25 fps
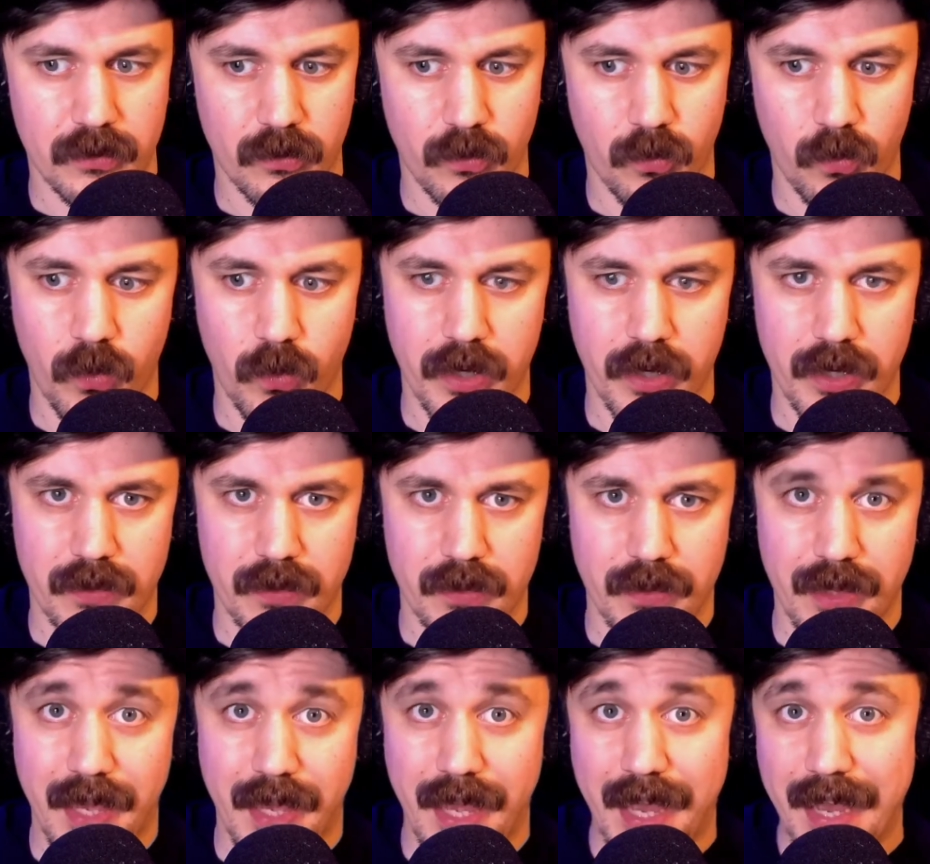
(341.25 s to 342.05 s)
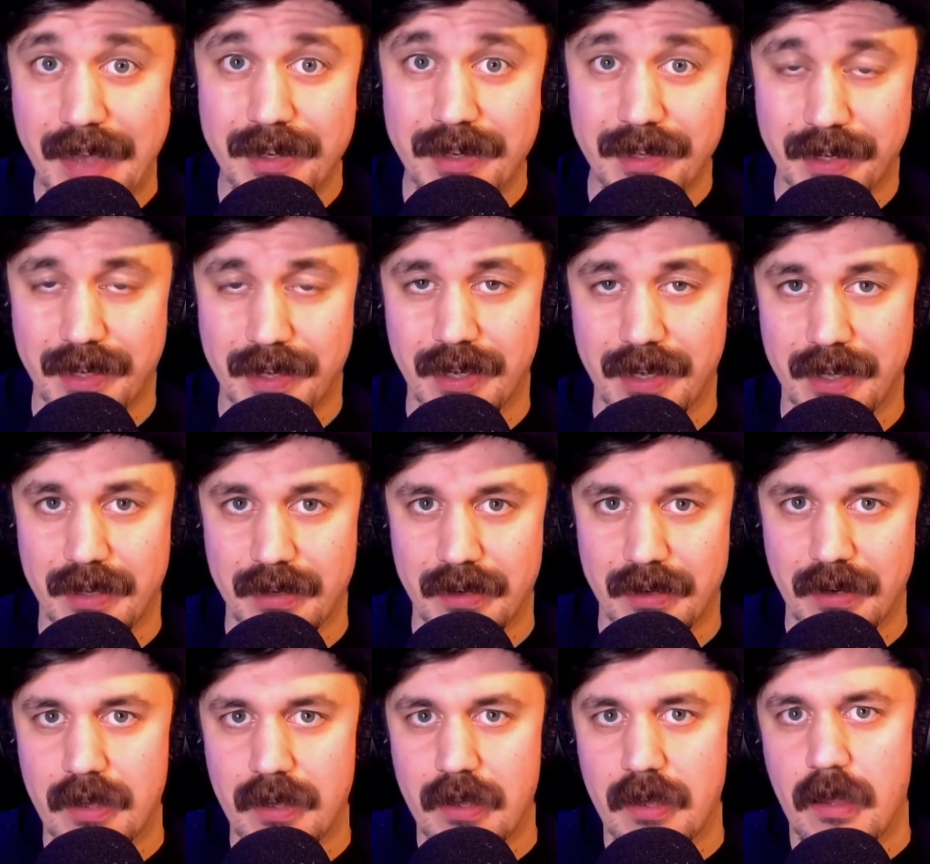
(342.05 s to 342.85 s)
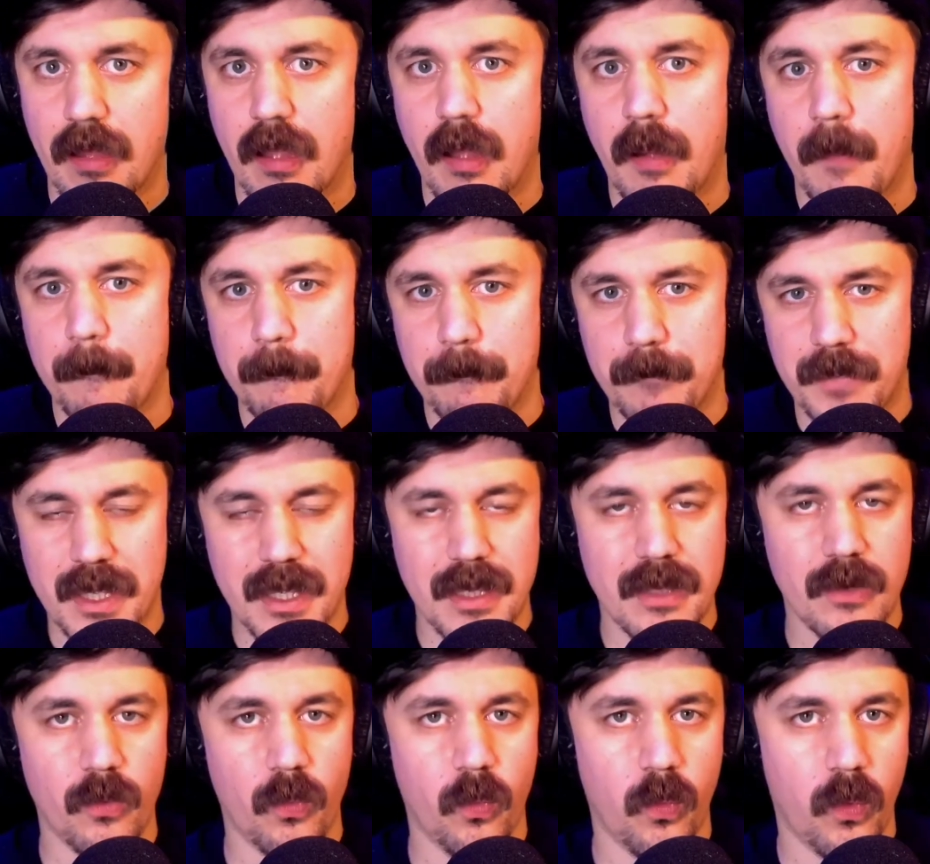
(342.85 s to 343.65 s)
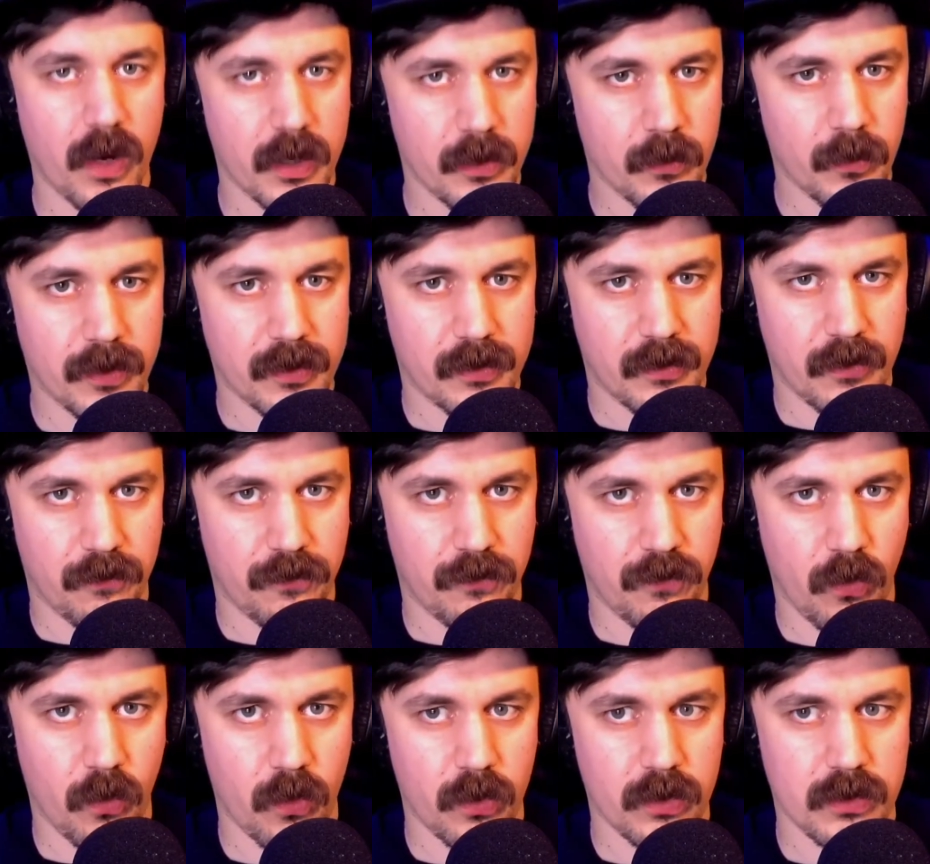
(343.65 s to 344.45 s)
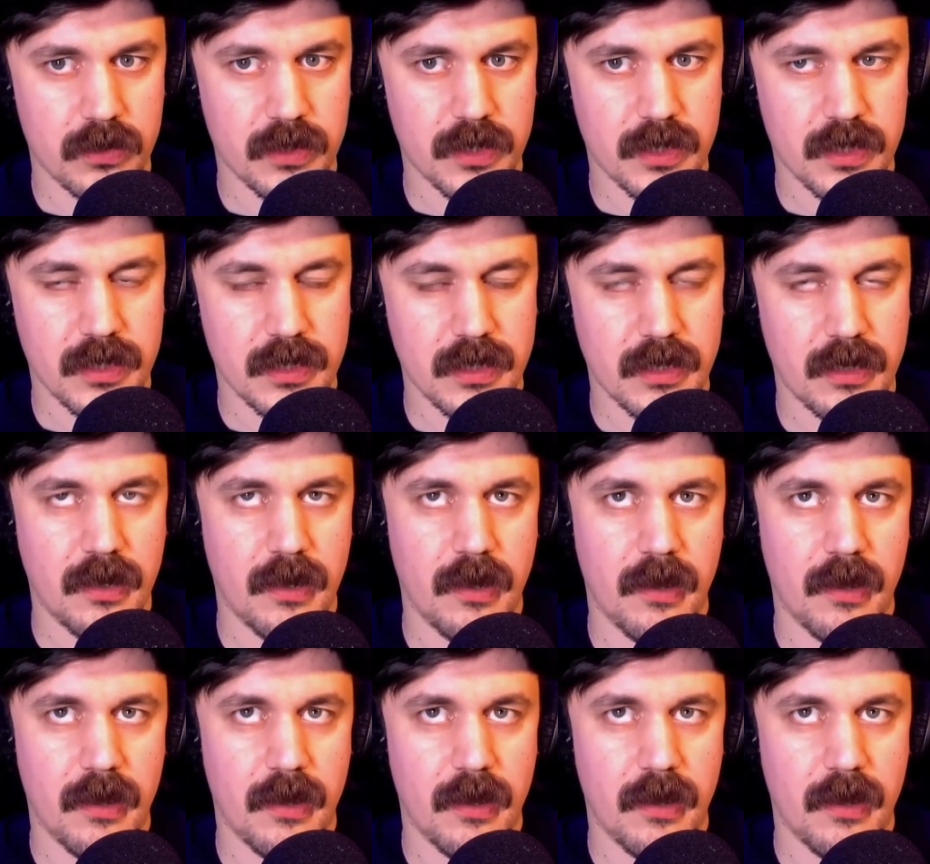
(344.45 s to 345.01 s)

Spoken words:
with Anakin being one with the Force,